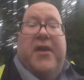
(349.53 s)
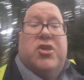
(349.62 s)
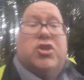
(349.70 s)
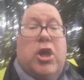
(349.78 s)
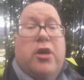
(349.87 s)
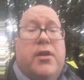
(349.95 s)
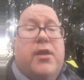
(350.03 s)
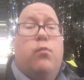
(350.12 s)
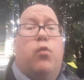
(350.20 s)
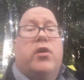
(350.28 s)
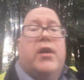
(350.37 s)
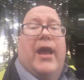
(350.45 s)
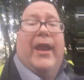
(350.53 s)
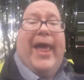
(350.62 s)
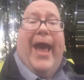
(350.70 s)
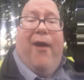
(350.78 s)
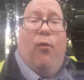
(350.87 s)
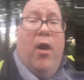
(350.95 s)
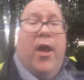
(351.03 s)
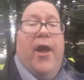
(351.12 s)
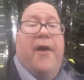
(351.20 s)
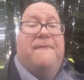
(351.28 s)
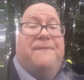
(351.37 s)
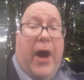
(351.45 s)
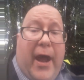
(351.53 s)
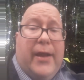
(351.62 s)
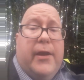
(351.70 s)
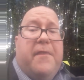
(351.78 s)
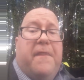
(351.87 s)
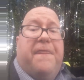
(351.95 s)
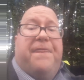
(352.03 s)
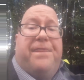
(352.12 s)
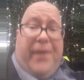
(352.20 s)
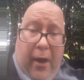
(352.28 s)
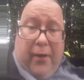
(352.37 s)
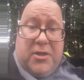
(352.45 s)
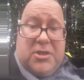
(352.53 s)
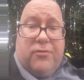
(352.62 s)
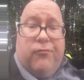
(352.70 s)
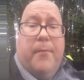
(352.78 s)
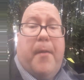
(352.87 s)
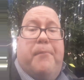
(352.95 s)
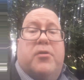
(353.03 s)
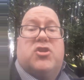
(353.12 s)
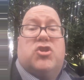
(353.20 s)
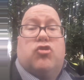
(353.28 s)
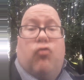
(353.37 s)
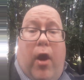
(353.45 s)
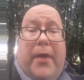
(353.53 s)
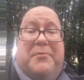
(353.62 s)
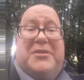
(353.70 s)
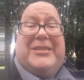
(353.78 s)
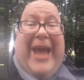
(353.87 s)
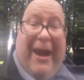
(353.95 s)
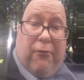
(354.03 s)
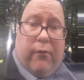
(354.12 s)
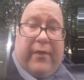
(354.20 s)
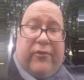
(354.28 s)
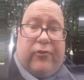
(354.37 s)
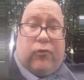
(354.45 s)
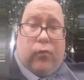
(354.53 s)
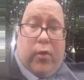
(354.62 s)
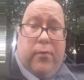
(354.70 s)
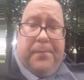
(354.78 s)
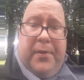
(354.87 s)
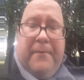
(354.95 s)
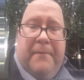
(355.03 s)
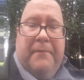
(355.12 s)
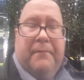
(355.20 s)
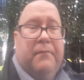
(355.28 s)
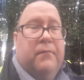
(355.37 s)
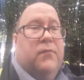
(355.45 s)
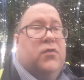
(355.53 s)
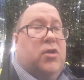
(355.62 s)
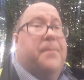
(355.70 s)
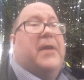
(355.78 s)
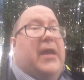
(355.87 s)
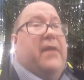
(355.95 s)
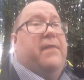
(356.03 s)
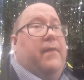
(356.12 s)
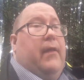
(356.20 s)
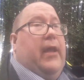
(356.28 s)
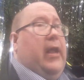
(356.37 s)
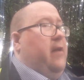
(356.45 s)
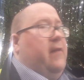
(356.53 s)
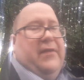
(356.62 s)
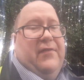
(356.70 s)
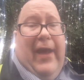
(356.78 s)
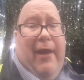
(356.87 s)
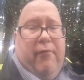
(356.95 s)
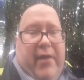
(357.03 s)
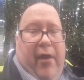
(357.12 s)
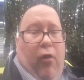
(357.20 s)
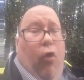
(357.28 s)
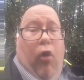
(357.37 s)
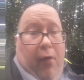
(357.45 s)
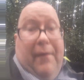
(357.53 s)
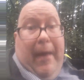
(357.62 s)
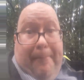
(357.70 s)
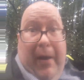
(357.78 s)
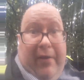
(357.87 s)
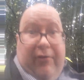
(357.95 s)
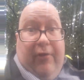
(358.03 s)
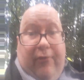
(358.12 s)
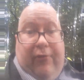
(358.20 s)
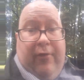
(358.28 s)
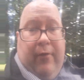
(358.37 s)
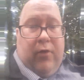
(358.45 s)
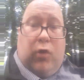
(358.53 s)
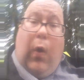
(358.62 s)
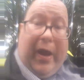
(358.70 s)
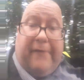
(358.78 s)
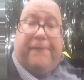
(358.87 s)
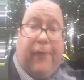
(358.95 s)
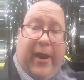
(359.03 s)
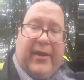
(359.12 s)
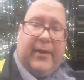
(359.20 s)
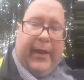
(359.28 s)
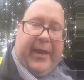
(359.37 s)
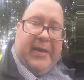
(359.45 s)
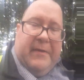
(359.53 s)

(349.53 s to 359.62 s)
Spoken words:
certainly wouldn't allow violent thugs from a prescribed terrorist group to be in this area or on their buses, quite frankly.